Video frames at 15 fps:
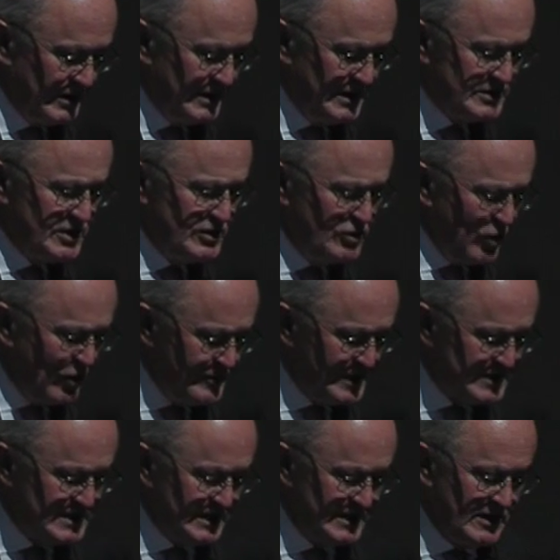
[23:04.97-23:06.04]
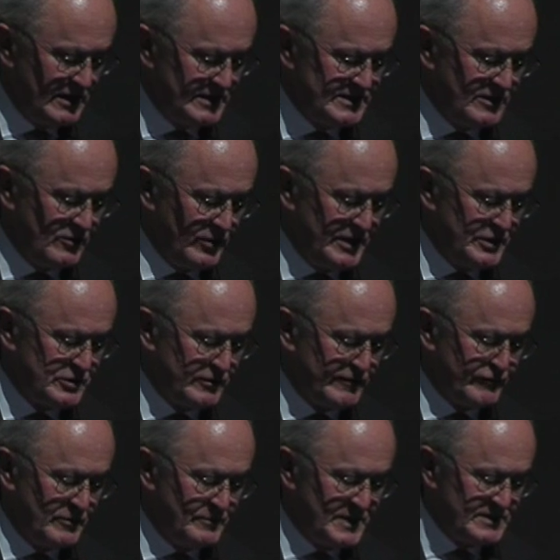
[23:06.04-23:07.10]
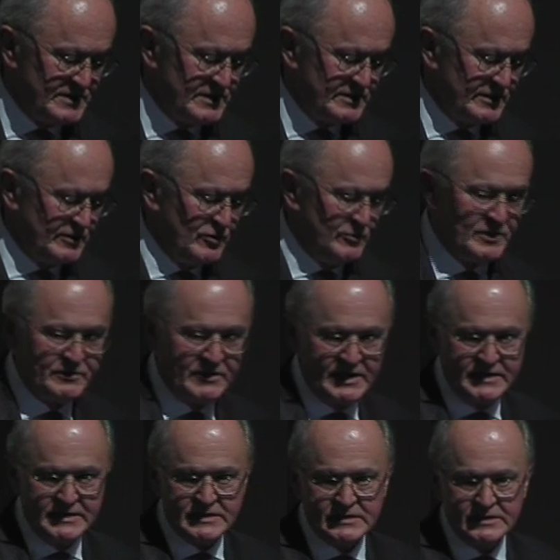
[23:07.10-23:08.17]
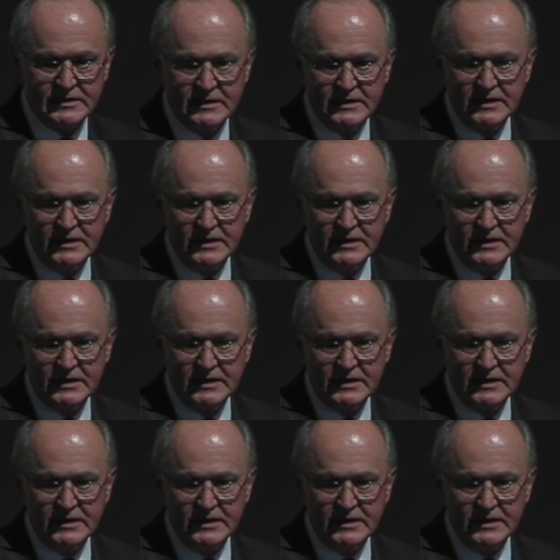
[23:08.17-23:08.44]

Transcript: that is enormously consequential for business and human rights,